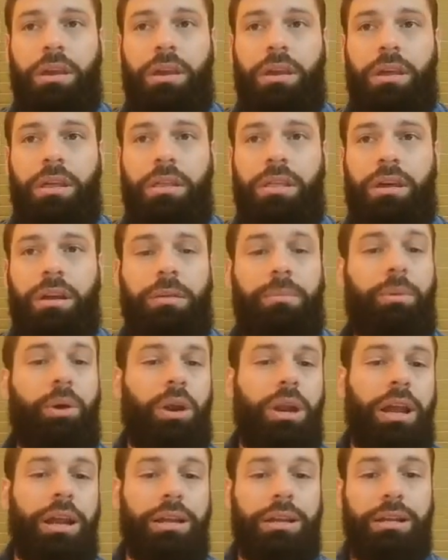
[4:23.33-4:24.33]
that are more
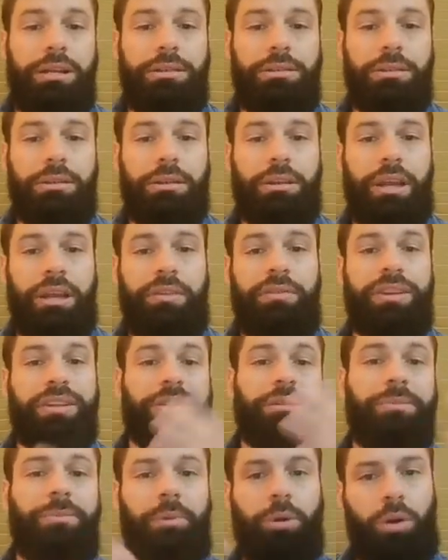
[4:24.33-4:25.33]
likely to kind of
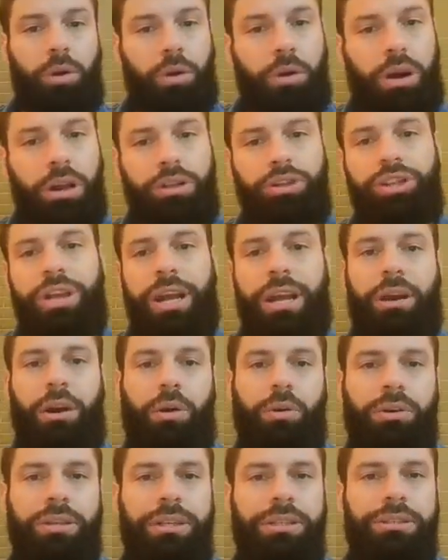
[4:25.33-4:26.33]
explore and check out
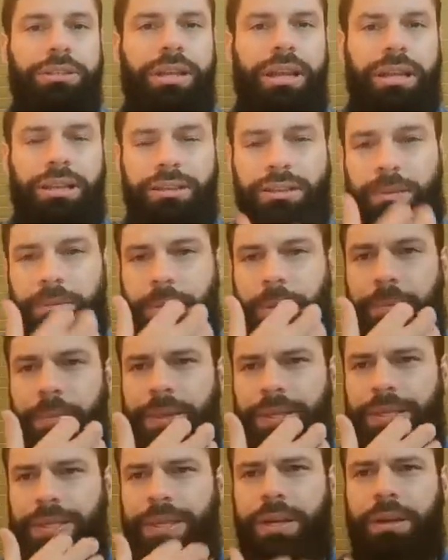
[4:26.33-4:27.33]
these things and maybe
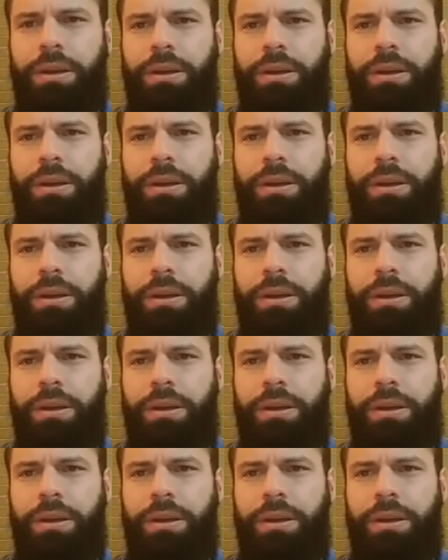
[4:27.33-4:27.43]
say,